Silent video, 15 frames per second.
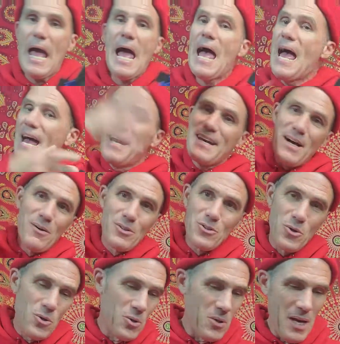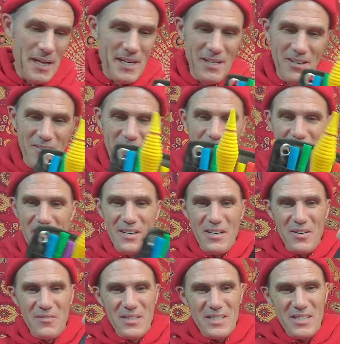And now it's a whole line in and
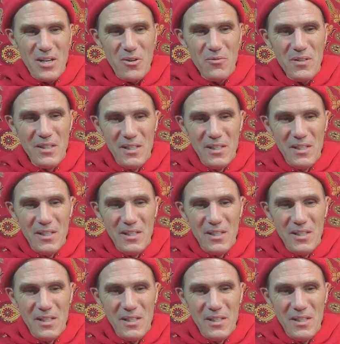of itself.